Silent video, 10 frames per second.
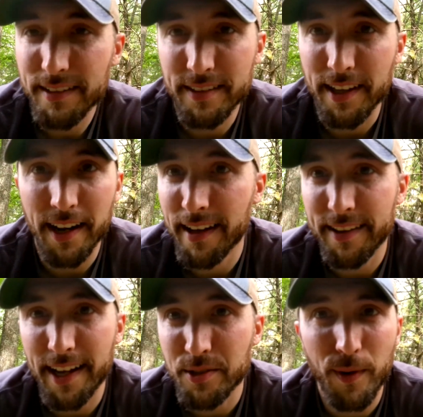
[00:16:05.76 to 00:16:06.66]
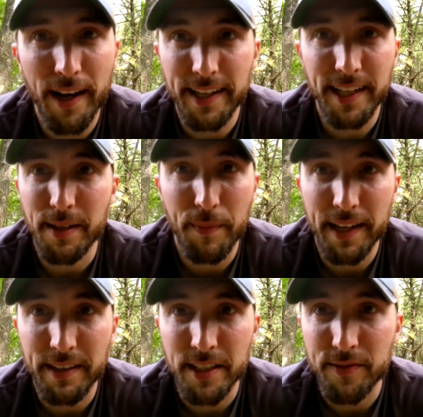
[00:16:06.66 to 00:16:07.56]
then that's why I keep
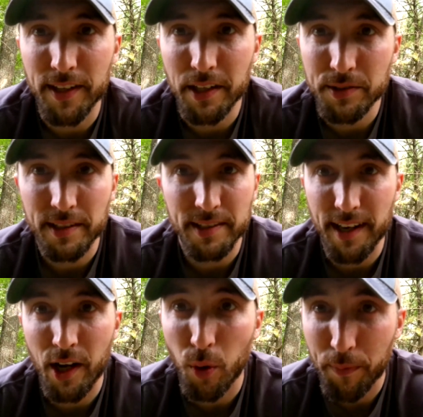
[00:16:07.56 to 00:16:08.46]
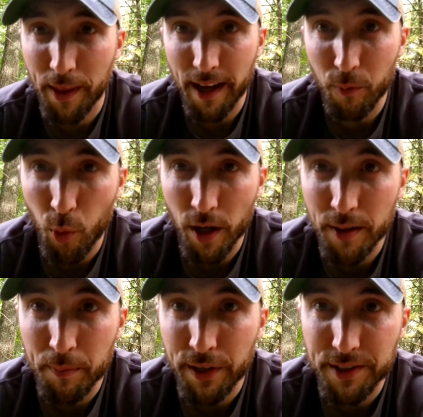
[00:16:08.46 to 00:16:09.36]
making these videos, because I hope that
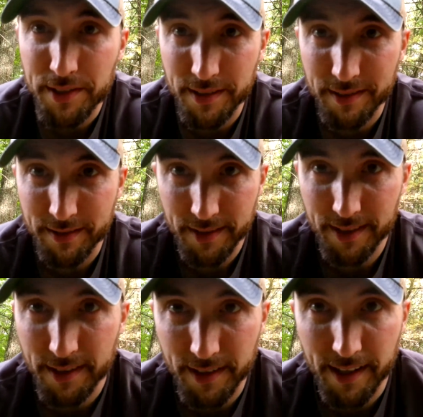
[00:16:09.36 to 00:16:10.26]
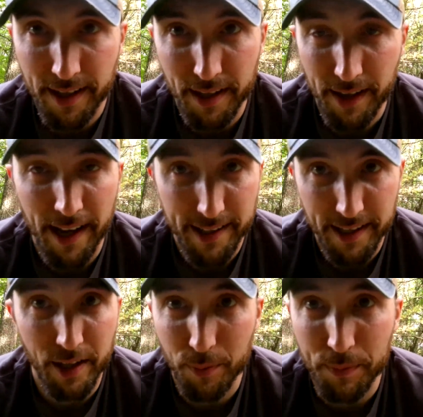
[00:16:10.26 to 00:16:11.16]
one person I
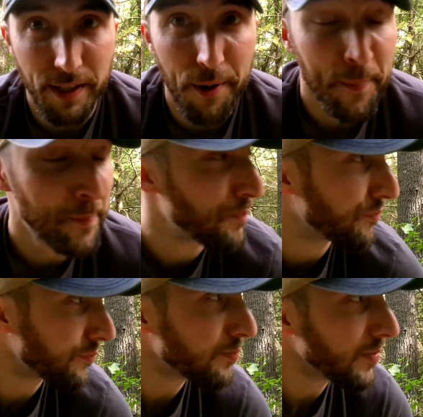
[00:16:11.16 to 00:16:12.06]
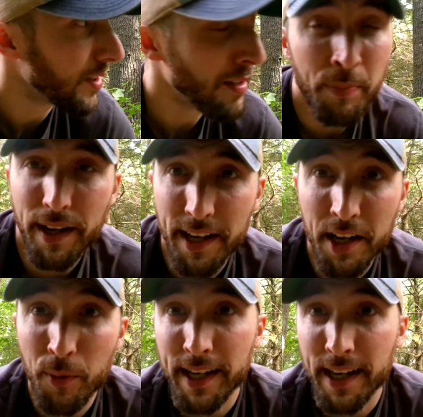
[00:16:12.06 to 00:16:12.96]
can help. But anyway,